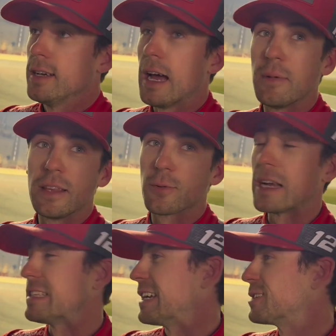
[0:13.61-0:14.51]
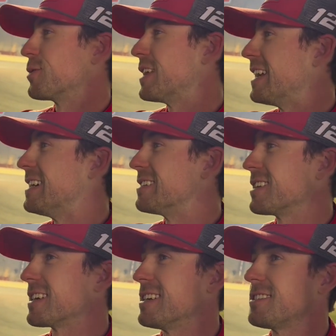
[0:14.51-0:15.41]
I mean, the racing is what it is.
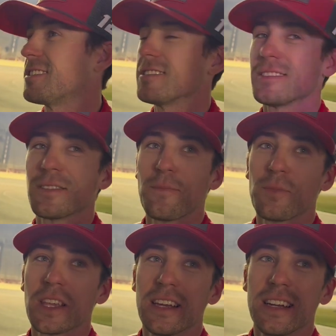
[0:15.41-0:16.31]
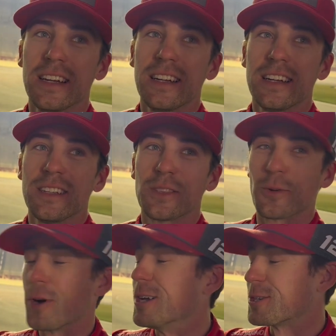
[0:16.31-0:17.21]
Like it's the
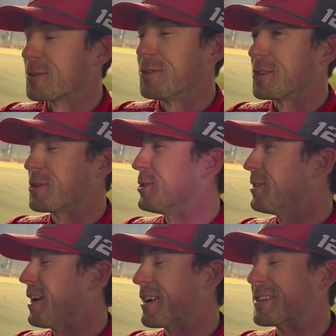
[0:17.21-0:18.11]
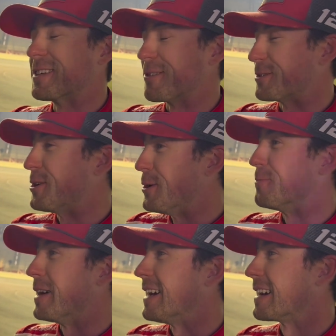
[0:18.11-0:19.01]
runs are just honestly they're too
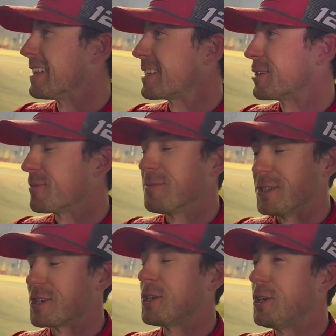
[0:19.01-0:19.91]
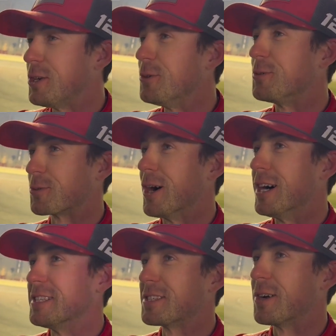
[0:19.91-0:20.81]
big. They're just huge
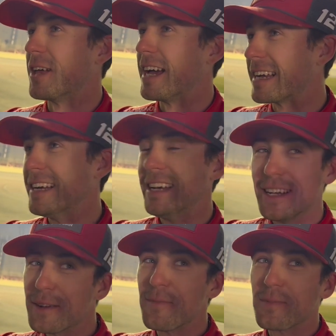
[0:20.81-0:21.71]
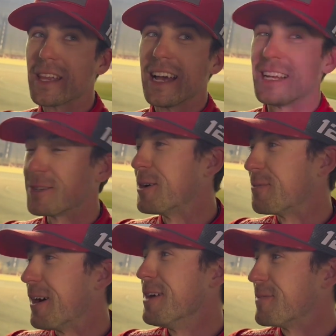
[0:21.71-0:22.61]
runs. So like I still had
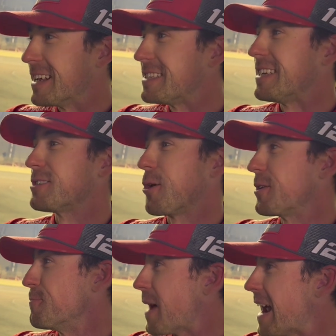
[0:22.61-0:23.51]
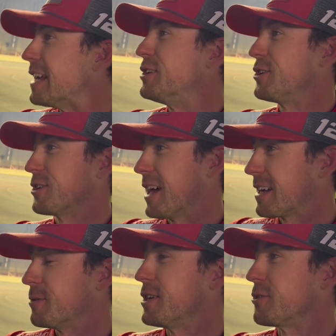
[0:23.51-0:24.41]
fun, but it's it's hard to manage
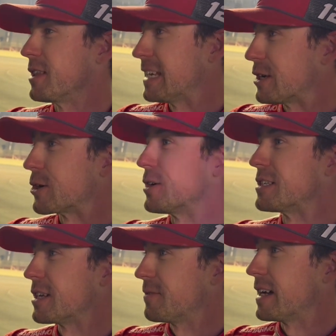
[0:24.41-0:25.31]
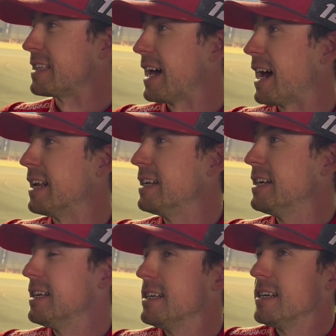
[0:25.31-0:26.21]
like when you're the leader and stuff like
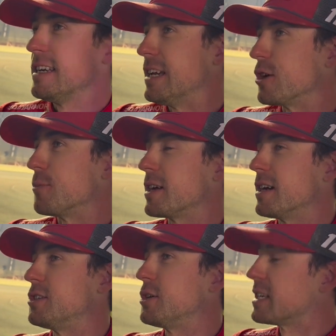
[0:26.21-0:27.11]
that here because you get